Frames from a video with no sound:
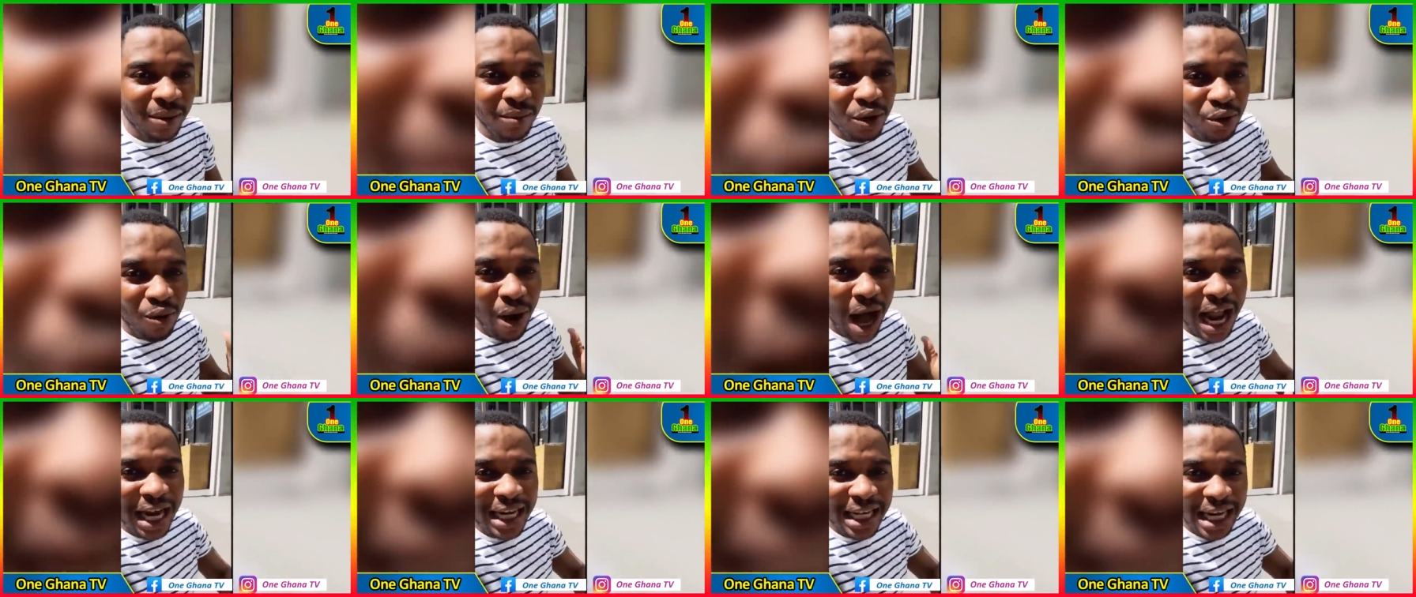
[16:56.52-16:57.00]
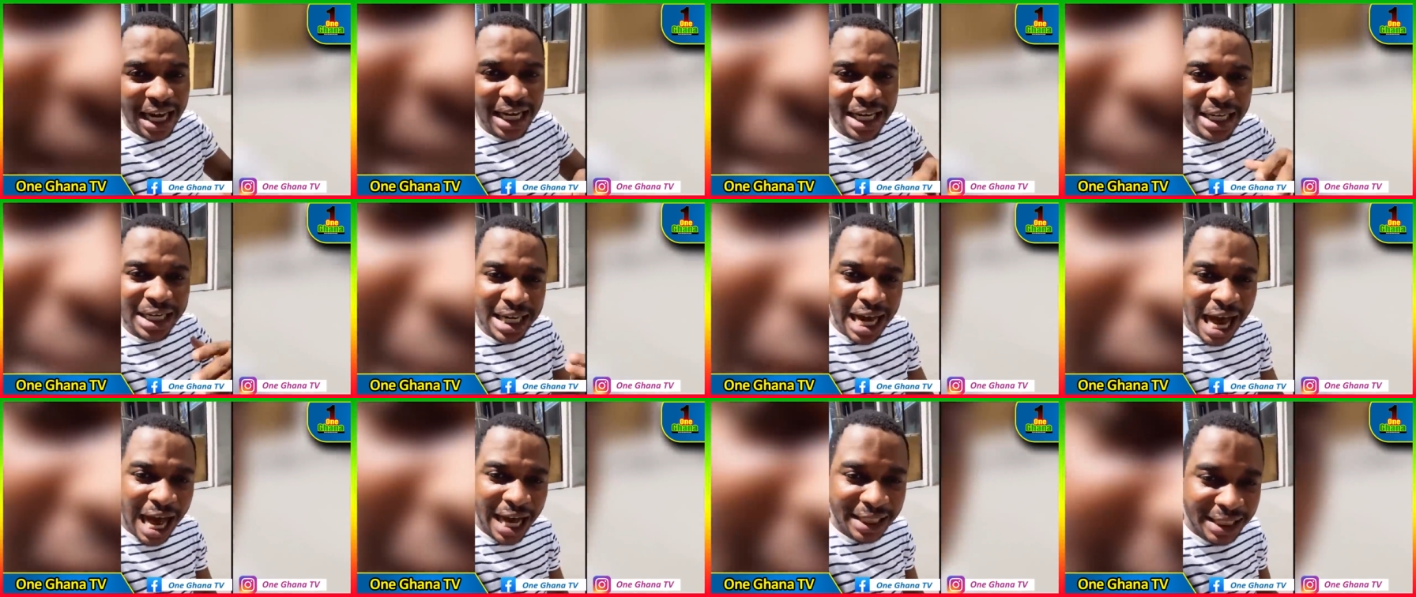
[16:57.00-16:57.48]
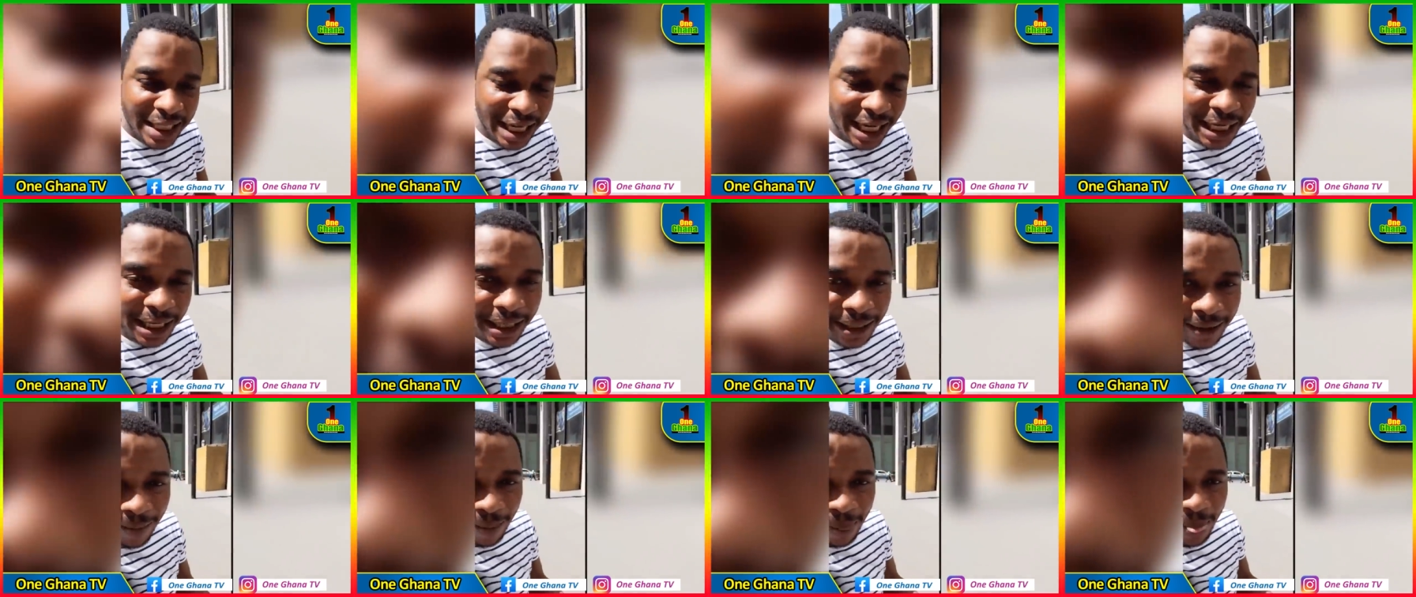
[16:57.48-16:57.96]
because the ending I say.
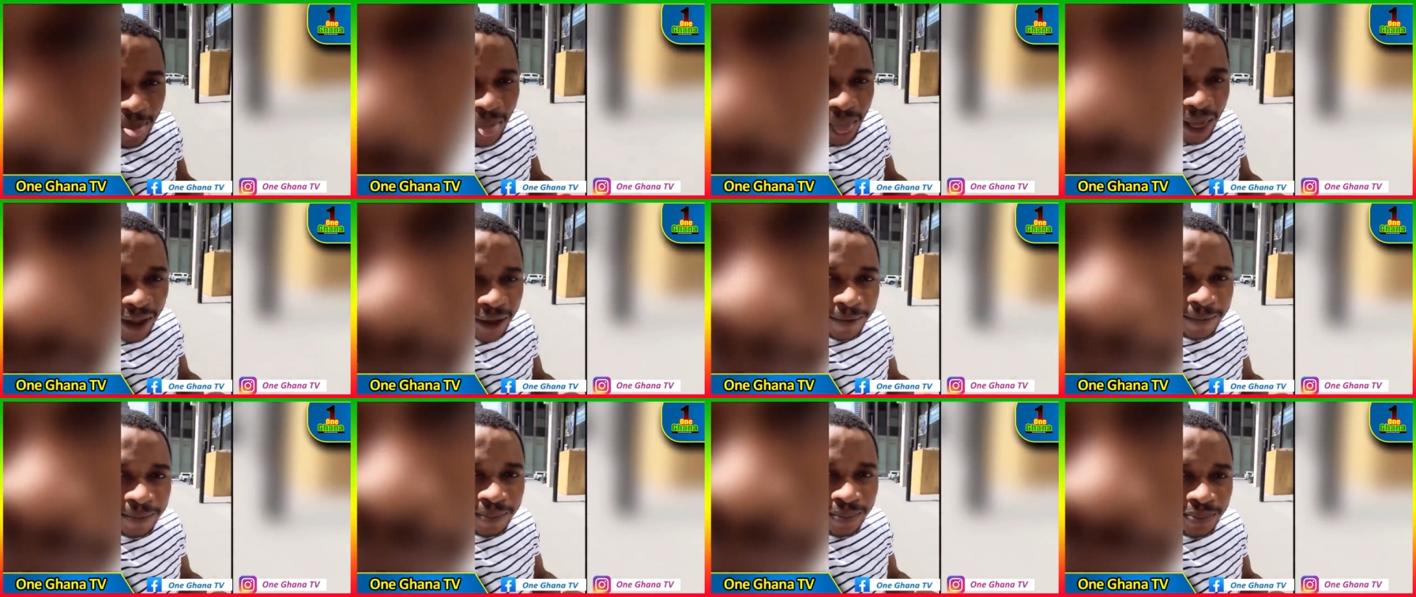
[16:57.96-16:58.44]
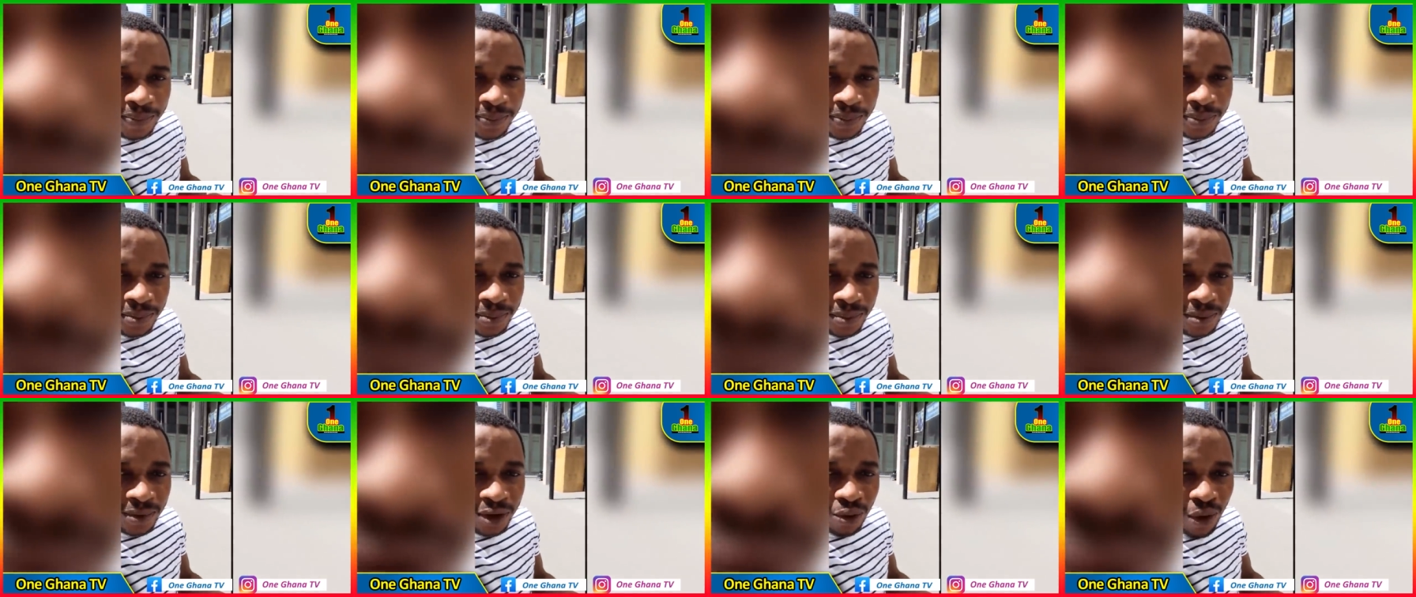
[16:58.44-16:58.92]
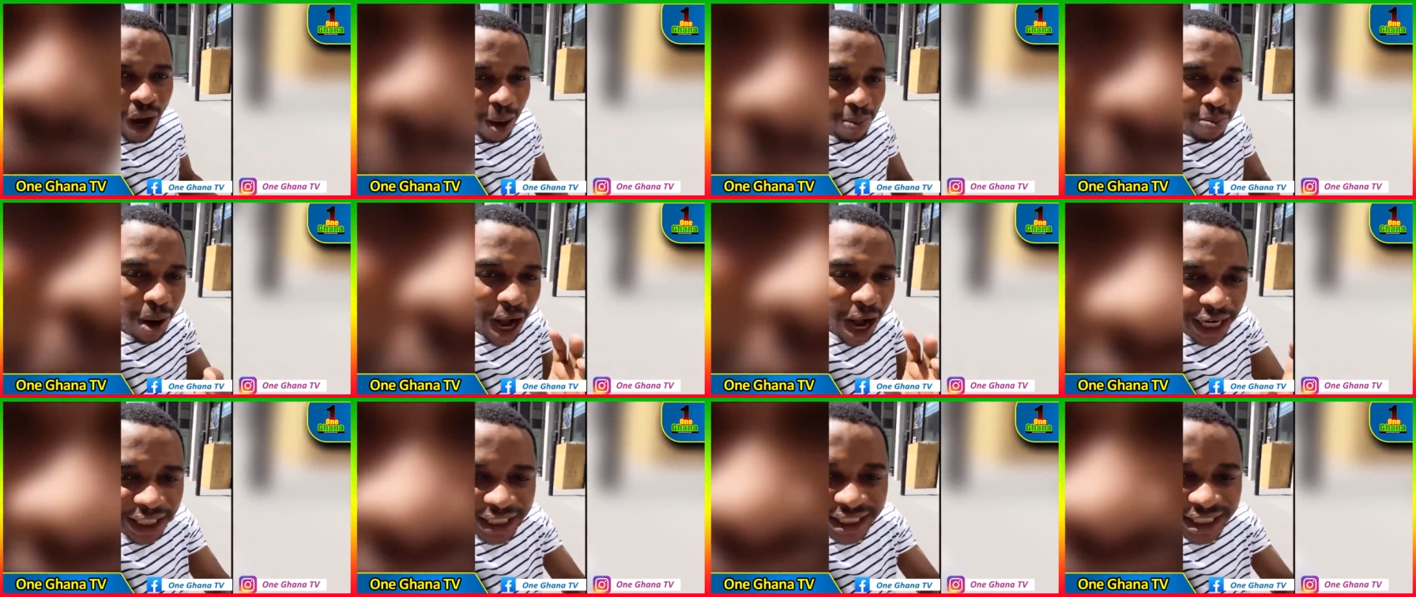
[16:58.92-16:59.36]
Baba